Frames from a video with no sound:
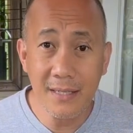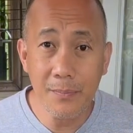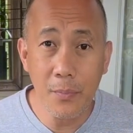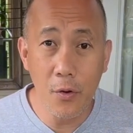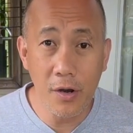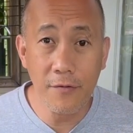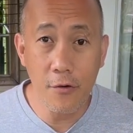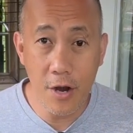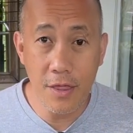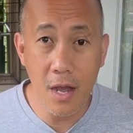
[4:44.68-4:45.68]
the pork
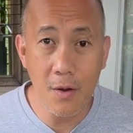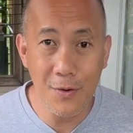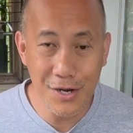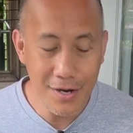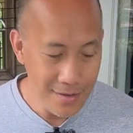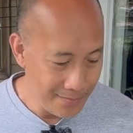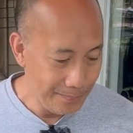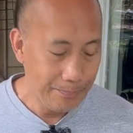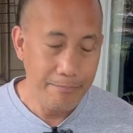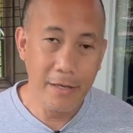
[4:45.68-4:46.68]
for an hour
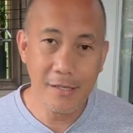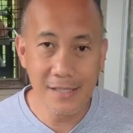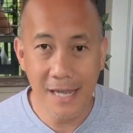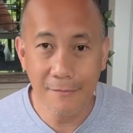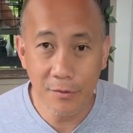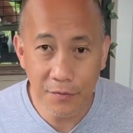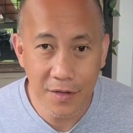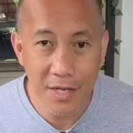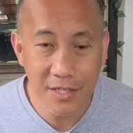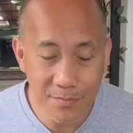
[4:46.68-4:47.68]
because I have to
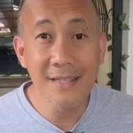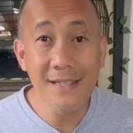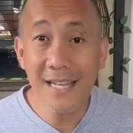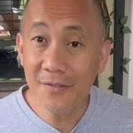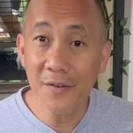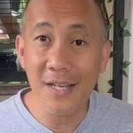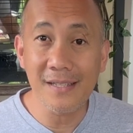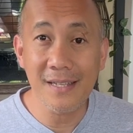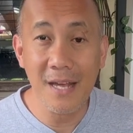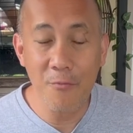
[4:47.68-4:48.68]
finish Netflix
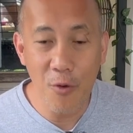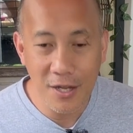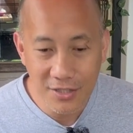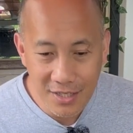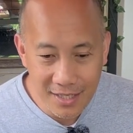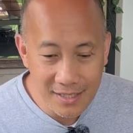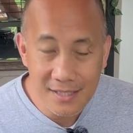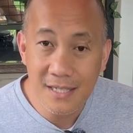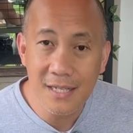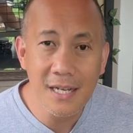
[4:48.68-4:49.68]
that I'm watching.
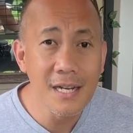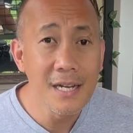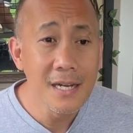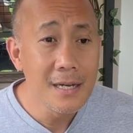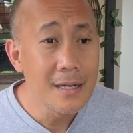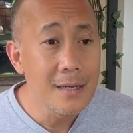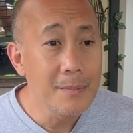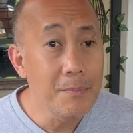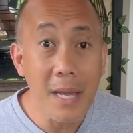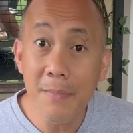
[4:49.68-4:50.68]
The
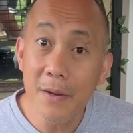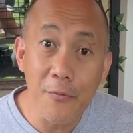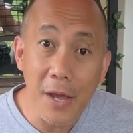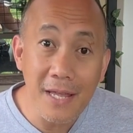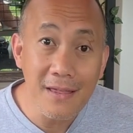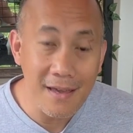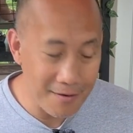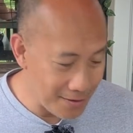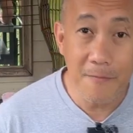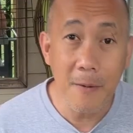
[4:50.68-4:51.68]
Baby
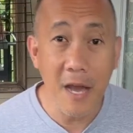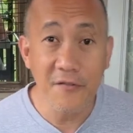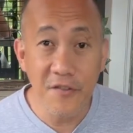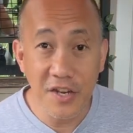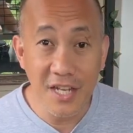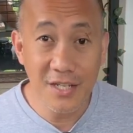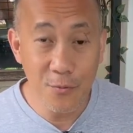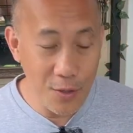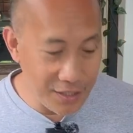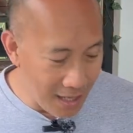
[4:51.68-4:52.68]
Reindeer. I finished
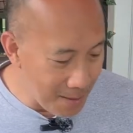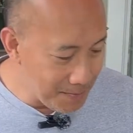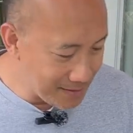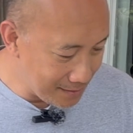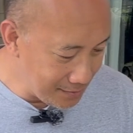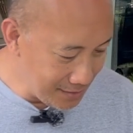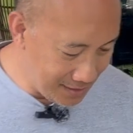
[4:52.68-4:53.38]
one episode.